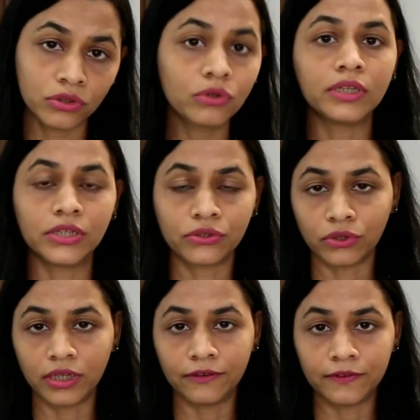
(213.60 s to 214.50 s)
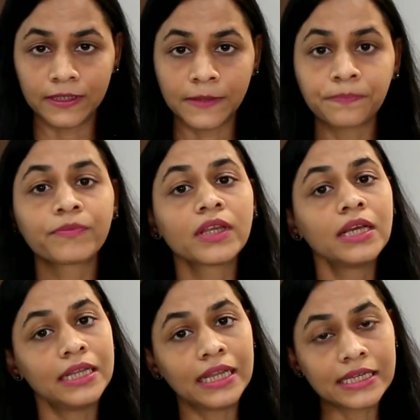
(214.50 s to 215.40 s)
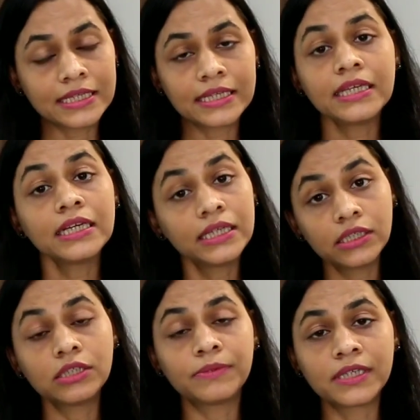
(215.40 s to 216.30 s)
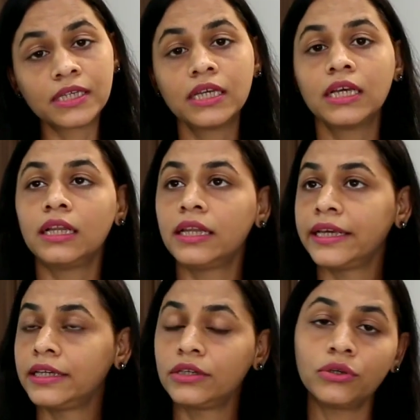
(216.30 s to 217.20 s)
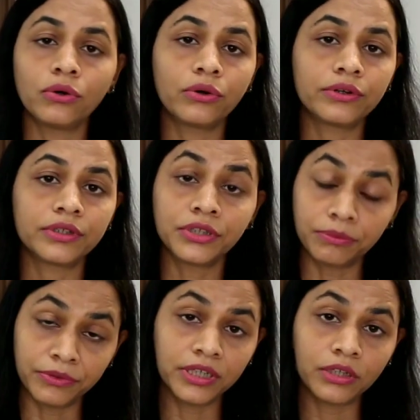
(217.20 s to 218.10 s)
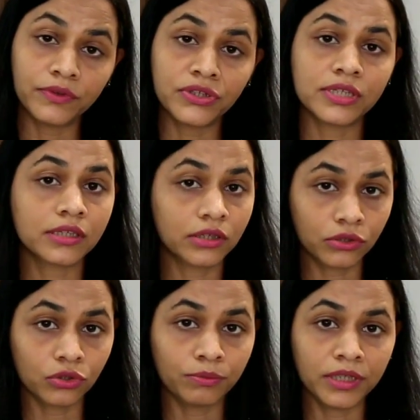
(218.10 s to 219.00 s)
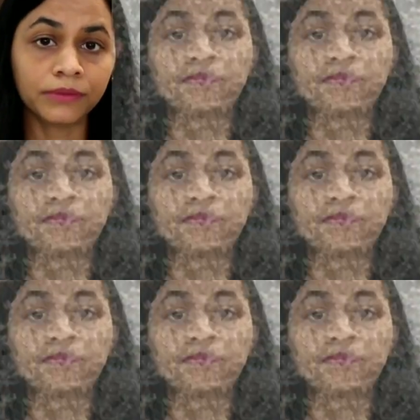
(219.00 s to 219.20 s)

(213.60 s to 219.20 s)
your cholesterol levels. Lastly, herbs like your turmeric, which is curcumin,